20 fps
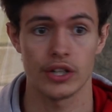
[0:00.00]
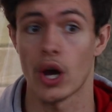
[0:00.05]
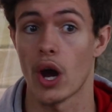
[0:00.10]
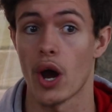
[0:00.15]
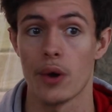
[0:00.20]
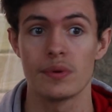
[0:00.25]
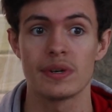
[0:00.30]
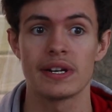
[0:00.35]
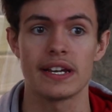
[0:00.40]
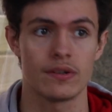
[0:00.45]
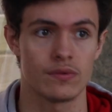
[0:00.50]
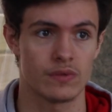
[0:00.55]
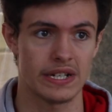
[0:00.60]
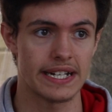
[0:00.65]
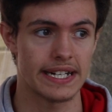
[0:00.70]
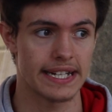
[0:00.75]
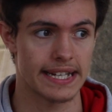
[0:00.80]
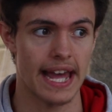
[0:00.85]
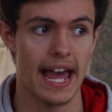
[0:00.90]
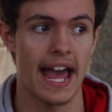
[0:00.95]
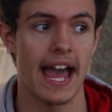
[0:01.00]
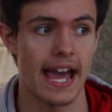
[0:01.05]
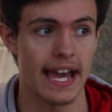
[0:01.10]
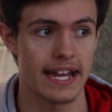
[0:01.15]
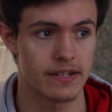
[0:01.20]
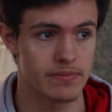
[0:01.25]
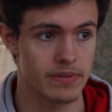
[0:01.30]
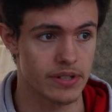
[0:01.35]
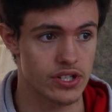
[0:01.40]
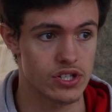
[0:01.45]
Not only reading
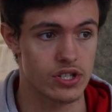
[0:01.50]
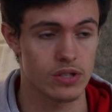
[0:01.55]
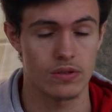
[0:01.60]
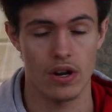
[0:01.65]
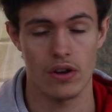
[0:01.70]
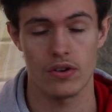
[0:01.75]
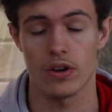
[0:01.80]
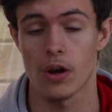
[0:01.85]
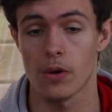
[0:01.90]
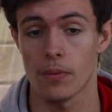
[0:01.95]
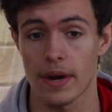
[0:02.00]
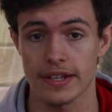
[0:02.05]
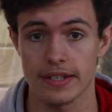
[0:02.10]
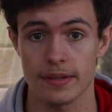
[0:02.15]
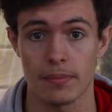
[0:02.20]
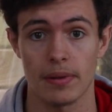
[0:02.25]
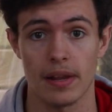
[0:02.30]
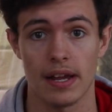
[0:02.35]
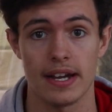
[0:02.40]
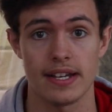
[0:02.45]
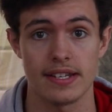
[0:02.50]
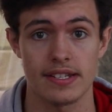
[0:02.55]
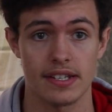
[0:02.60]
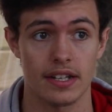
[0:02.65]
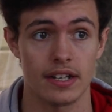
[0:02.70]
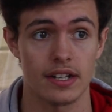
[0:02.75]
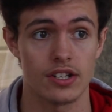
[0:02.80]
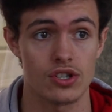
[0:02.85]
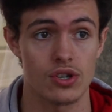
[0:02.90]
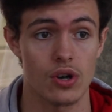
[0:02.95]
ahead because you don't know where the players are
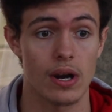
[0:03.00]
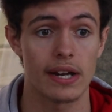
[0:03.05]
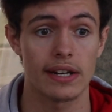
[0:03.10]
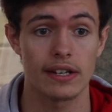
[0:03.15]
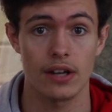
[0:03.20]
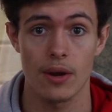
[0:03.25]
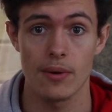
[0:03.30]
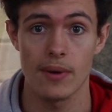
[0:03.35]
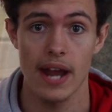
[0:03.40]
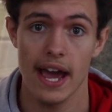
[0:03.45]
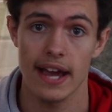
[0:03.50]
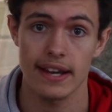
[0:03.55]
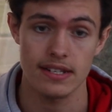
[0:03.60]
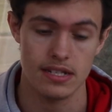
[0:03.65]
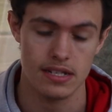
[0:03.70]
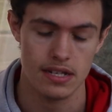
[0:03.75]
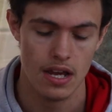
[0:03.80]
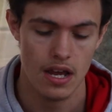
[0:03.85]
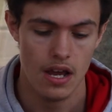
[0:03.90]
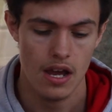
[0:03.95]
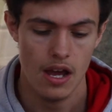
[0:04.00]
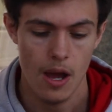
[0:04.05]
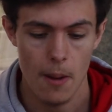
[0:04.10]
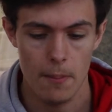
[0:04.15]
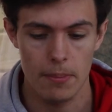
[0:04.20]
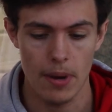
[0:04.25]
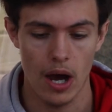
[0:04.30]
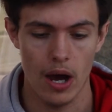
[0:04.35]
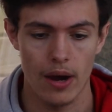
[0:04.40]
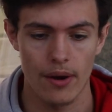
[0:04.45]
going to try and go next,
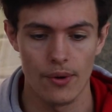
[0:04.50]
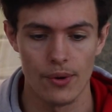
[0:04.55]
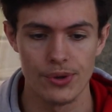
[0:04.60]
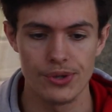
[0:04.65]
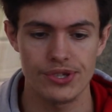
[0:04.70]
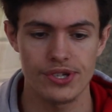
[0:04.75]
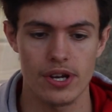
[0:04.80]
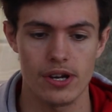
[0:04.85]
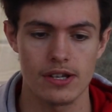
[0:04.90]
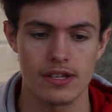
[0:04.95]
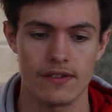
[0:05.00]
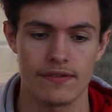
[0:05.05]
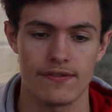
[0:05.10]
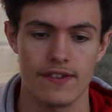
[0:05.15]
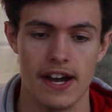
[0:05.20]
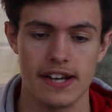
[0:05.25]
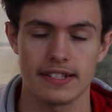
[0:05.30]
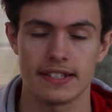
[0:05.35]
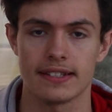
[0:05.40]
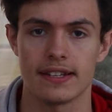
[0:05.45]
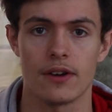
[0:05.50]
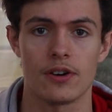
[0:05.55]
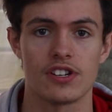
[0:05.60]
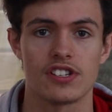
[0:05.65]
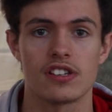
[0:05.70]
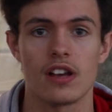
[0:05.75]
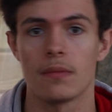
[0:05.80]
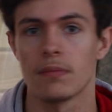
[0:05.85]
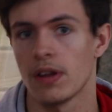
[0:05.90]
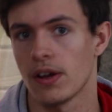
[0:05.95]
but also the fact that there are
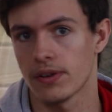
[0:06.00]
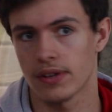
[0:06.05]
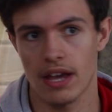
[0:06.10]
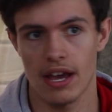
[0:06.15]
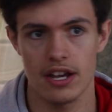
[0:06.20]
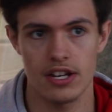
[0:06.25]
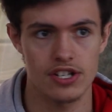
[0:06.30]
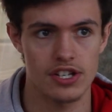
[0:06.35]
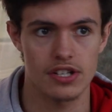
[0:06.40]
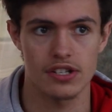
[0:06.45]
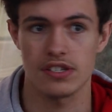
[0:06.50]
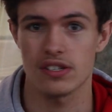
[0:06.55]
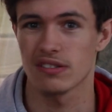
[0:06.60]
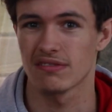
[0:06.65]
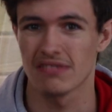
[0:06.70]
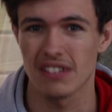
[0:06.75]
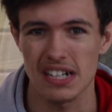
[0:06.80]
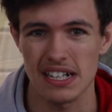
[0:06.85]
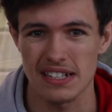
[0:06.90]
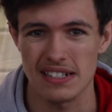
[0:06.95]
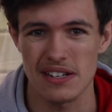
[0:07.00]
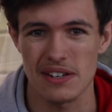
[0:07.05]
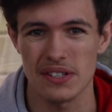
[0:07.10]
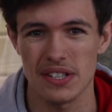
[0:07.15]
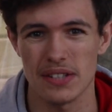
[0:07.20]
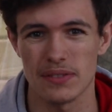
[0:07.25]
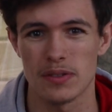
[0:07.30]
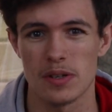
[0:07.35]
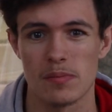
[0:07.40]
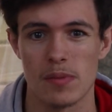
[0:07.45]
some locations that really don't
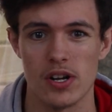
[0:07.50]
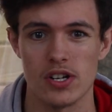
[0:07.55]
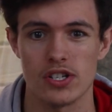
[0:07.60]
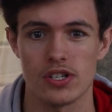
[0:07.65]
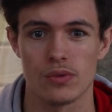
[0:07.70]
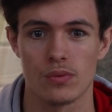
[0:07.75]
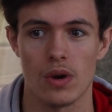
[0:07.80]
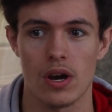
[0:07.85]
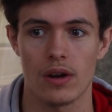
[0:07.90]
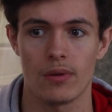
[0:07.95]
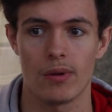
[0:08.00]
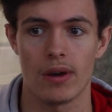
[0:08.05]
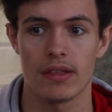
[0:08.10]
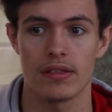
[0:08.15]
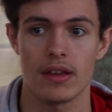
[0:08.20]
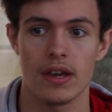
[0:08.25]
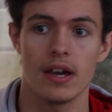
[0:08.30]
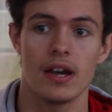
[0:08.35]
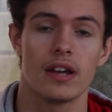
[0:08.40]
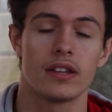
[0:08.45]
give you much to work with.